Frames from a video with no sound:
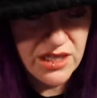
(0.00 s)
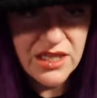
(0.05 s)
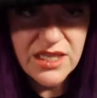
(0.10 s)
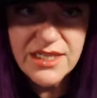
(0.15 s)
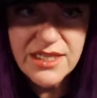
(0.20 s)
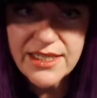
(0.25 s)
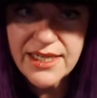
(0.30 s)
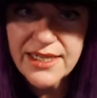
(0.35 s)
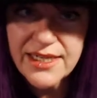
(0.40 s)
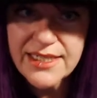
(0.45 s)

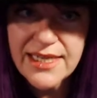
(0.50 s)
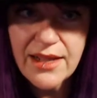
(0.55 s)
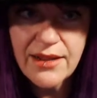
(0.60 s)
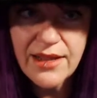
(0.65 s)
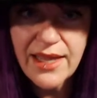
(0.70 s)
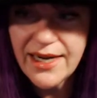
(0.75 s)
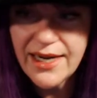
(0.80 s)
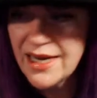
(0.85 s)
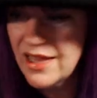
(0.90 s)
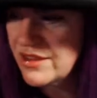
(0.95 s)
these things out
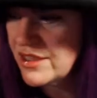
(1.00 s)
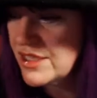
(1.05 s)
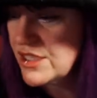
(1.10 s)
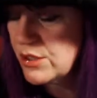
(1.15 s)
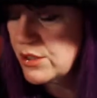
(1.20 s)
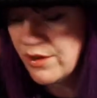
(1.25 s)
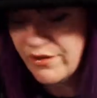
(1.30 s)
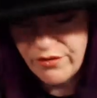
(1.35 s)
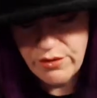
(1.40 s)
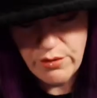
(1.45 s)
like nothing.
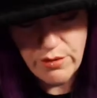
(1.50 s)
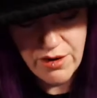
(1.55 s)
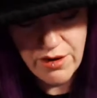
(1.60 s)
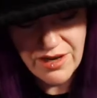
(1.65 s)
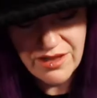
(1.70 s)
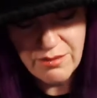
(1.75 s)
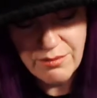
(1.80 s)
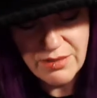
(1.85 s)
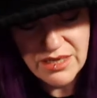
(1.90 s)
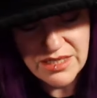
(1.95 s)
So if you are
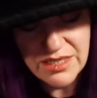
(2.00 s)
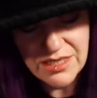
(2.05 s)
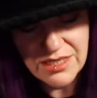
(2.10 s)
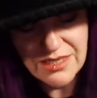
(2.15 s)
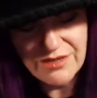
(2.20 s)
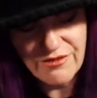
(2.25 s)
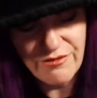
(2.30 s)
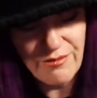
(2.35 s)
in the business of